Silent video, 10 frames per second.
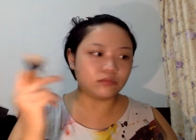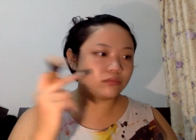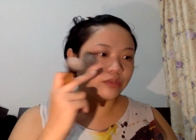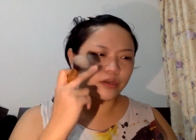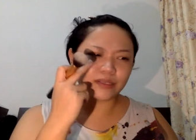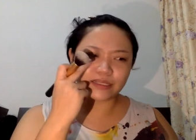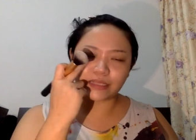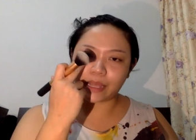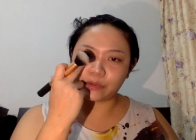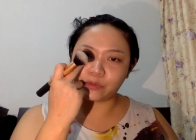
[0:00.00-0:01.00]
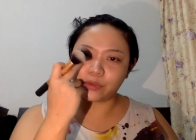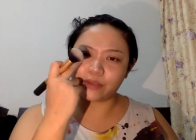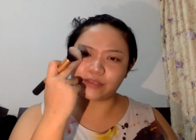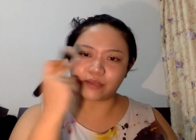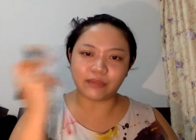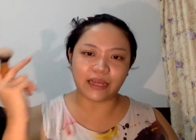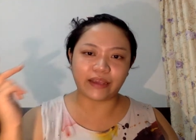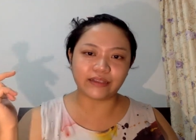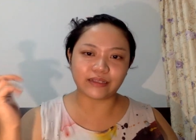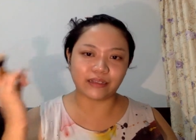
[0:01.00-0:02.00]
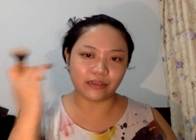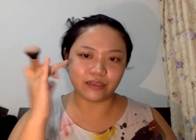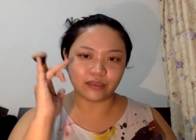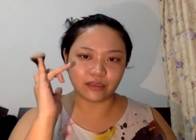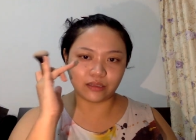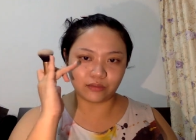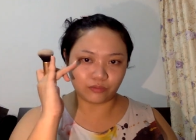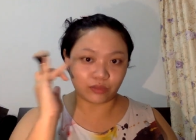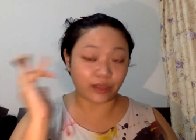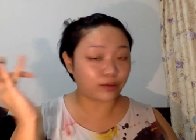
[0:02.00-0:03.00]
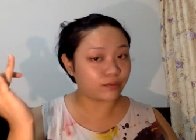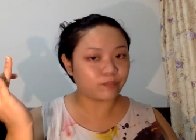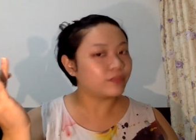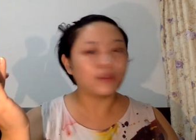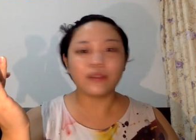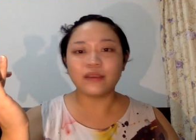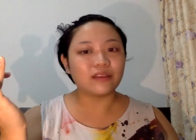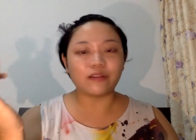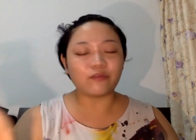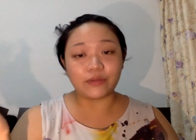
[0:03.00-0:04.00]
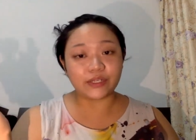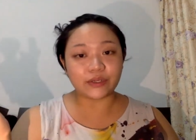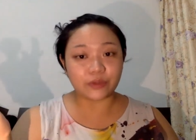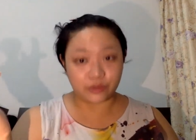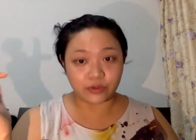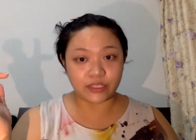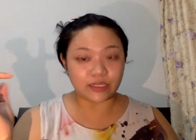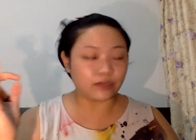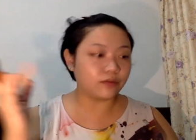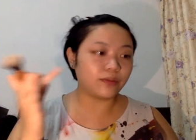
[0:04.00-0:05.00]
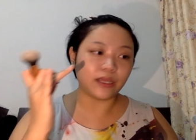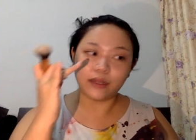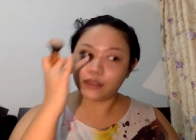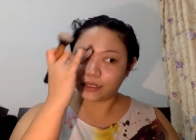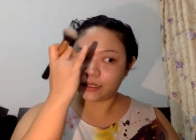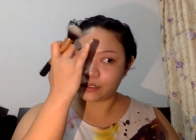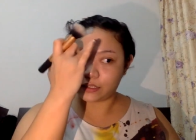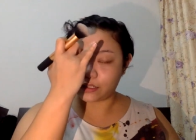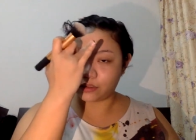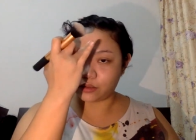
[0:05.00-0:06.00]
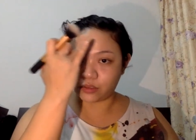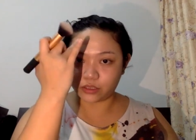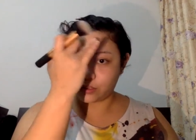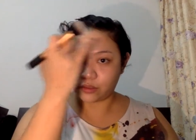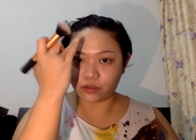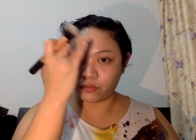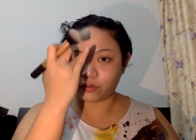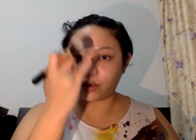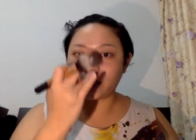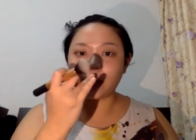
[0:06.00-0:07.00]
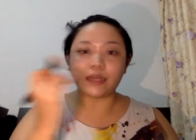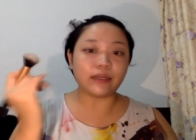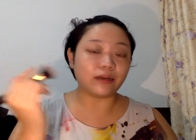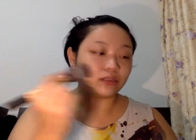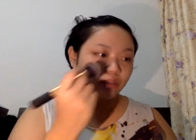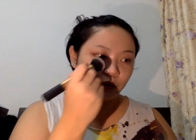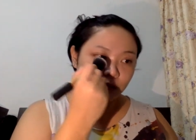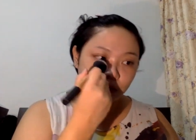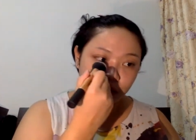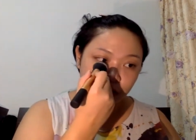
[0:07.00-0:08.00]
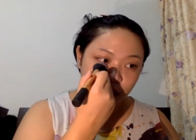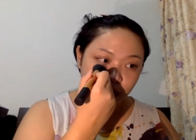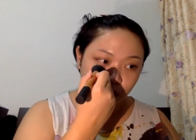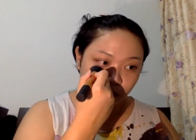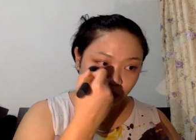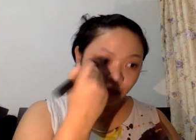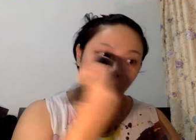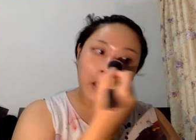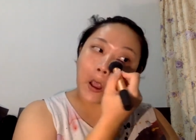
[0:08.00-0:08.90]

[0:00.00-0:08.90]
because I do have some lines and the foundation could crease a little bit. And then on the forehead and down the nose, T-zone area.